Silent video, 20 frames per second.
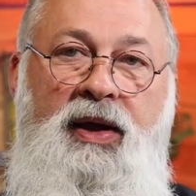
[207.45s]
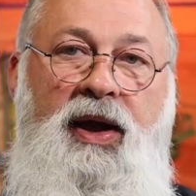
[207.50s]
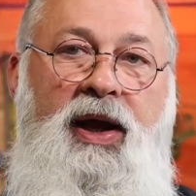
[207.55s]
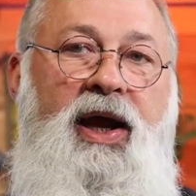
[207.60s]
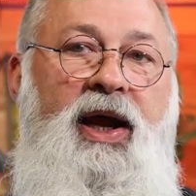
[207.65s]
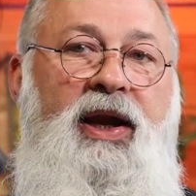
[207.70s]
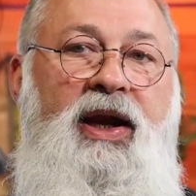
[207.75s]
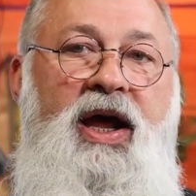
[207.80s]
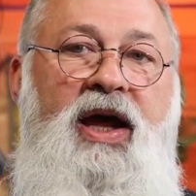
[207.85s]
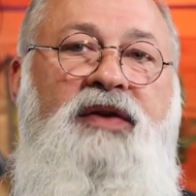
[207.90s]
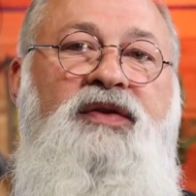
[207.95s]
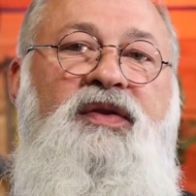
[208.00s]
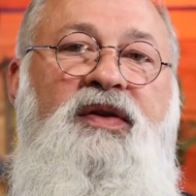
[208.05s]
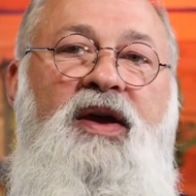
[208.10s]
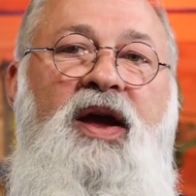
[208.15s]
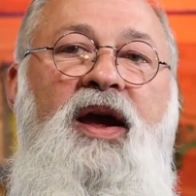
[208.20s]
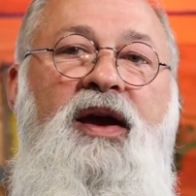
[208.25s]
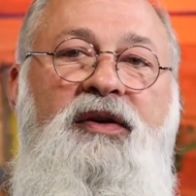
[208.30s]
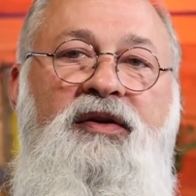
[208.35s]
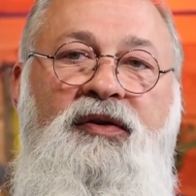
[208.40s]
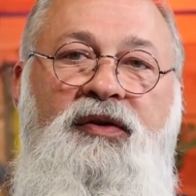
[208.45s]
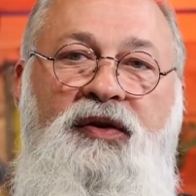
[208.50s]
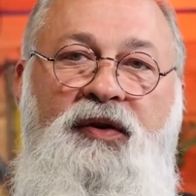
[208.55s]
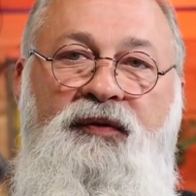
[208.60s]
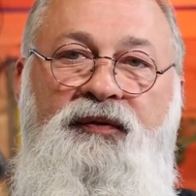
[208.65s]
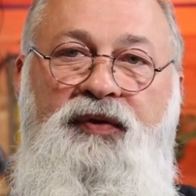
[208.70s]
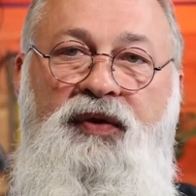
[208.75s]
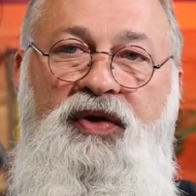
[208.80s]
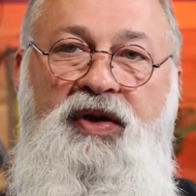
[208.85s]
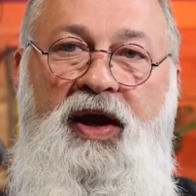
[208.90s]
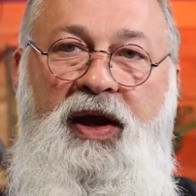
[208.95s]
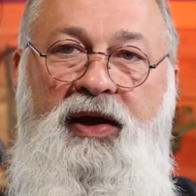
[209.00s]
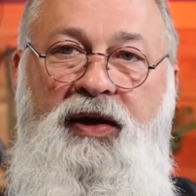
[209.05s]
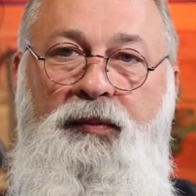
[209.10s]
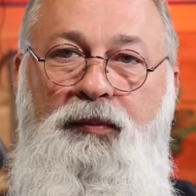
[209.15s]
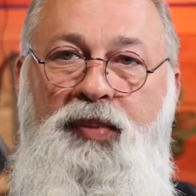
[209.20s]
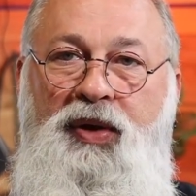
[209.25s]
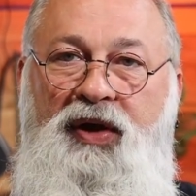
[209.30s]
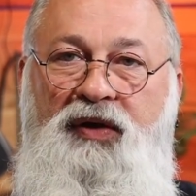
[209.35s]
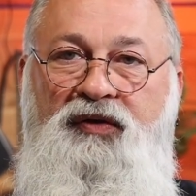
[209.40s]
And that's excellent for
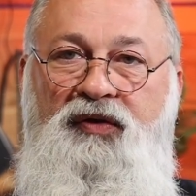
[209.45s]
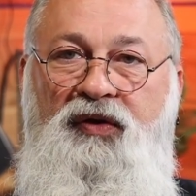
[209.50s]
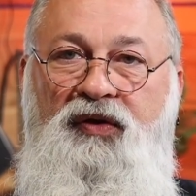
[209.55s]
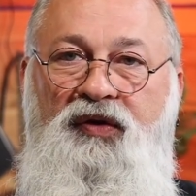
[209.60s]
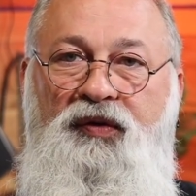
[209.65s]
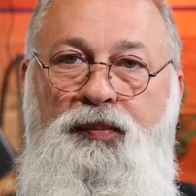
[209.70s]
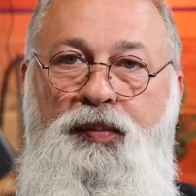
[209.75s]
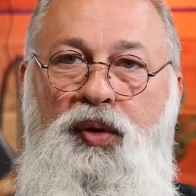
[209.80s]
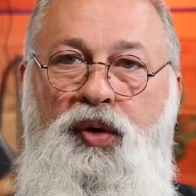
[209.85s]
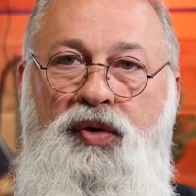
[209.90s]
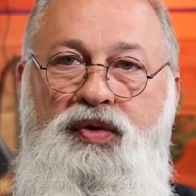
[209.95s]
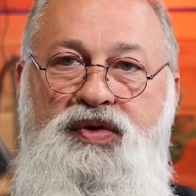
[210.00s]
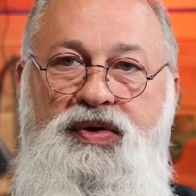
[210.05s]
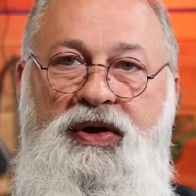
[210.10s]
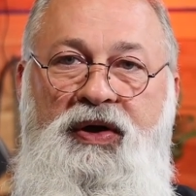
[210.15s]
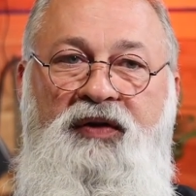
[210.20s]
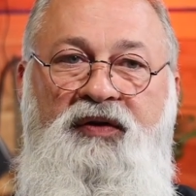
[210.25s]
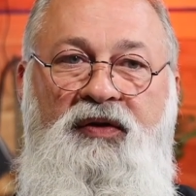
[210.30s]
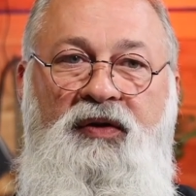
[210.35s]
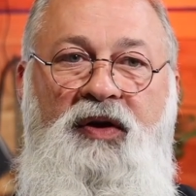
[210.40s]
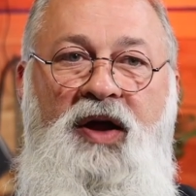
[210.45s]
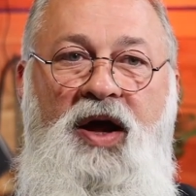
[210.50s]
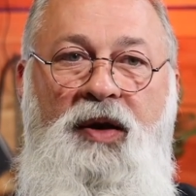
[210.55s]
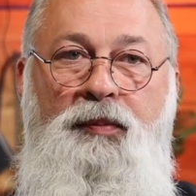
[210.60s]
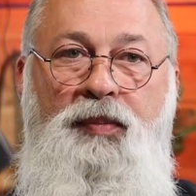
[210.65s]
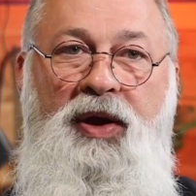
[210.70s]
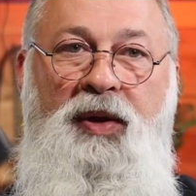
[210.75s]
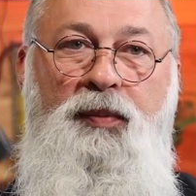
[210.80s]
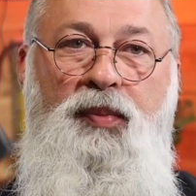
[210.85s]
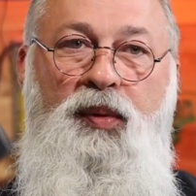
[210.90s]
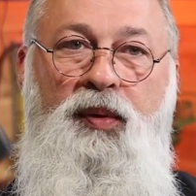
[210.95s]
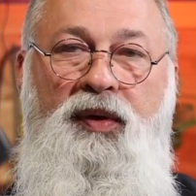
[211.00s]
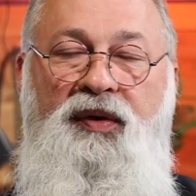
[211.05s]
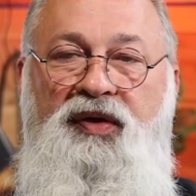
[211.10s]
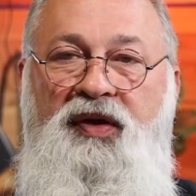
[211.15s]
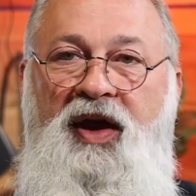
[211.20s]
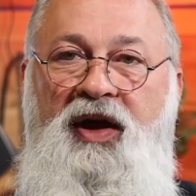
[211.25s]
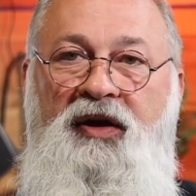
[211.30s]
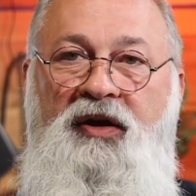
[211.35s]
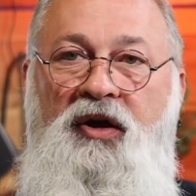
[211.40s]
taking pictures, portraits. A lot of people will
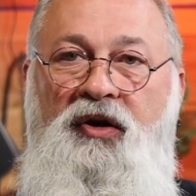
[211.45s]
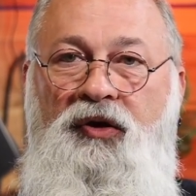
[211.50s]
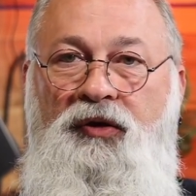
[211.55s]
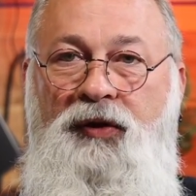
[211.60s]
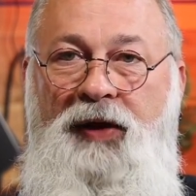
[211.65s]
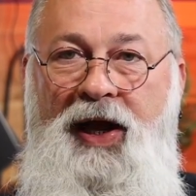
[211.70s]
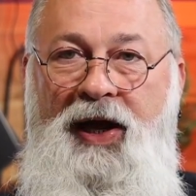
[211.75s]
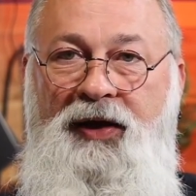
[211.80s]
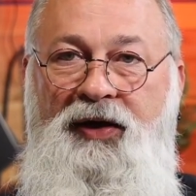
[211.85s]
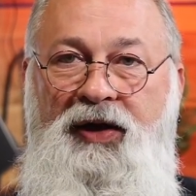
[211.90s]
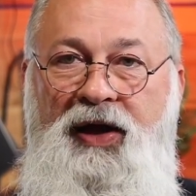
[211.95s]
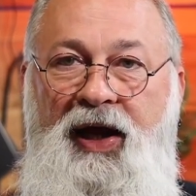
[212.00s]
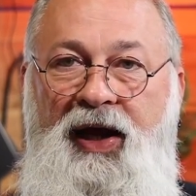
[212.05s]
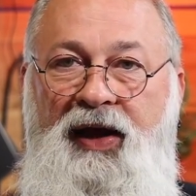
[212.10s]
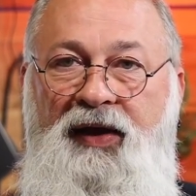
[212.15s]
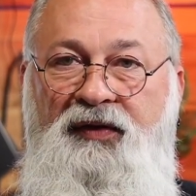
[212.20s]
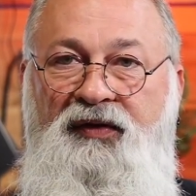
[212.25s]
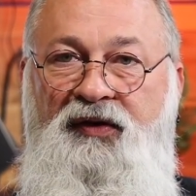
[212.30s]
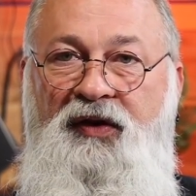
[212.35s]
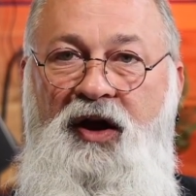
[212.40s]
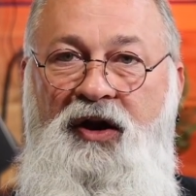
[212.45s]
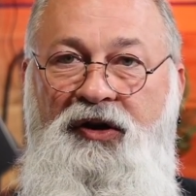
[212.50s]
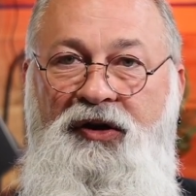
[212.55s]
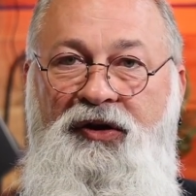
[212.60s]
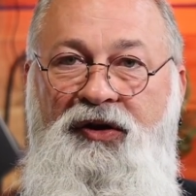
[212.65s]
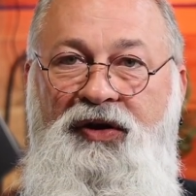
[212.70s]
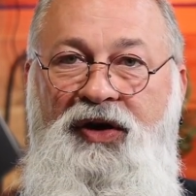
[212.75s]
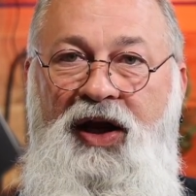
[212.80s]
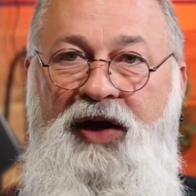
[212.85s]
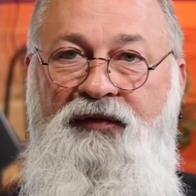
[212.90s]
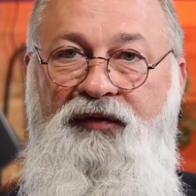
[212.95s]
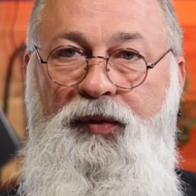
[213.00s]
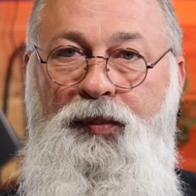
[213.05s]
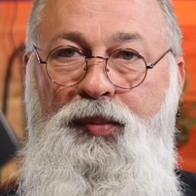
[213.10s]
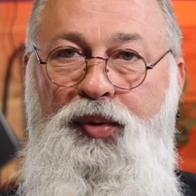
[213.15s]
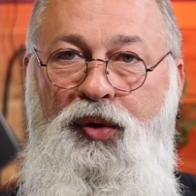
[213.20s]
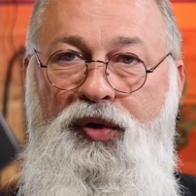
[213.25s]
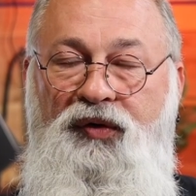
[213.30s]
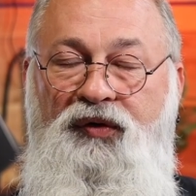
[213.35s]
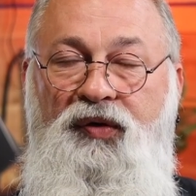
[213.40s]
think on a cloudy day it's not a good day for
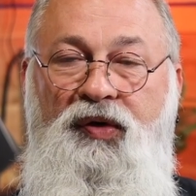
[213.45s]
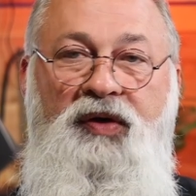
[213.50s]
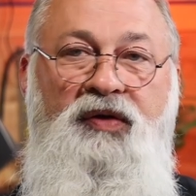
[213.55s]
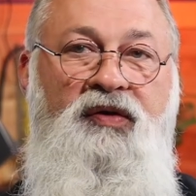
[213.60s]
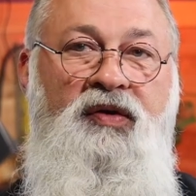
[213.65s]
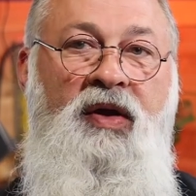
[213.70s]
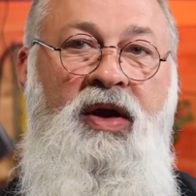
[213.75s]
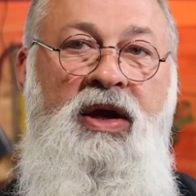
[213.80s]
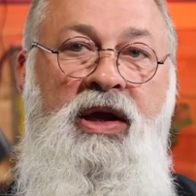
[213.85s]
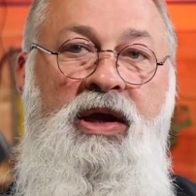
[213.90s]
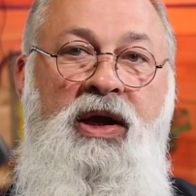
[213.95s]
portraits.